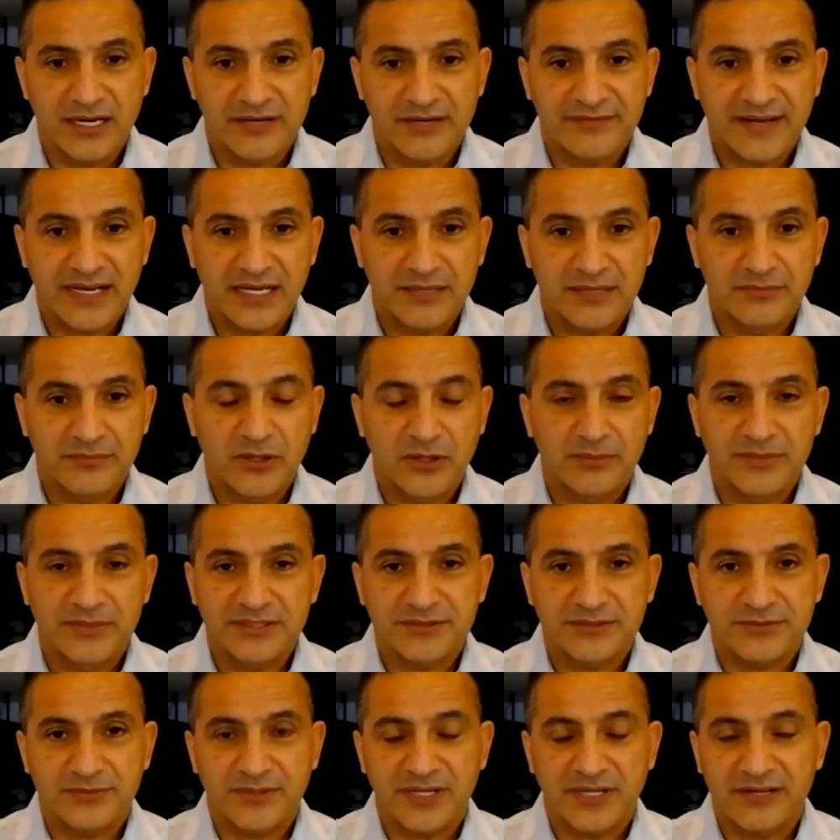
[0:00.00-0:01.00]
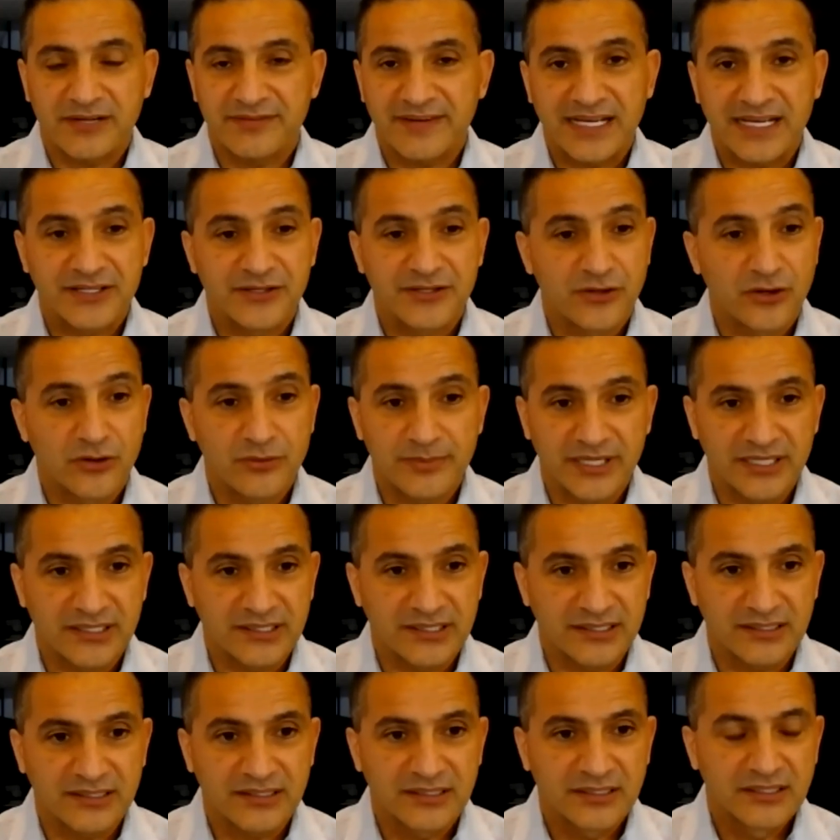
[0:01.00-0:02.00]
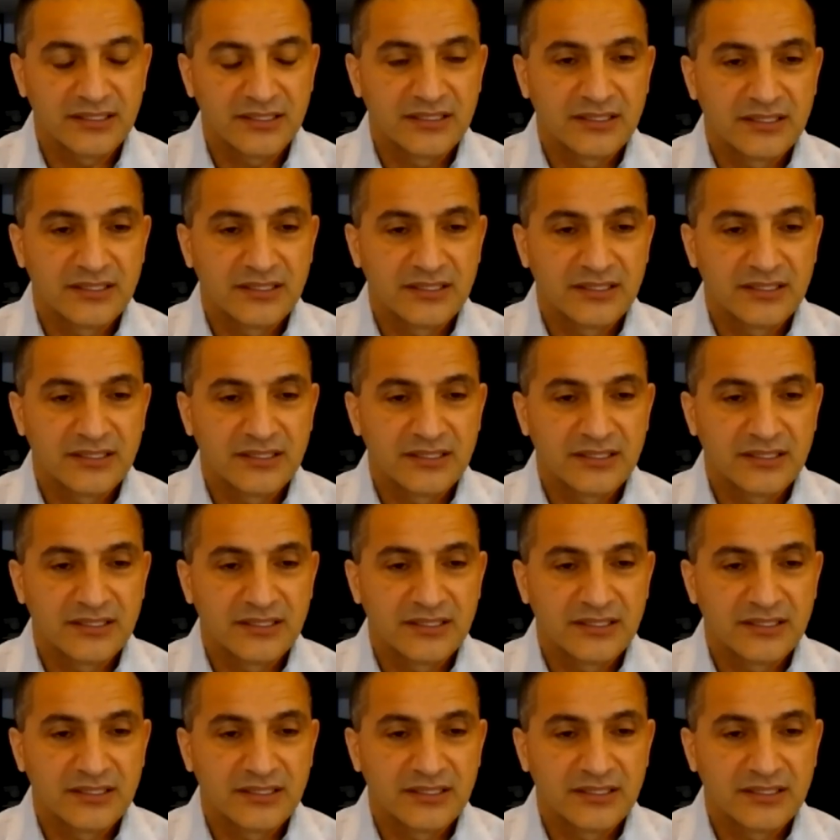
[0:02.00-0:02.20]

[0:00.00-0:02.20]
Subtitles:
I've had moments where I've had no money,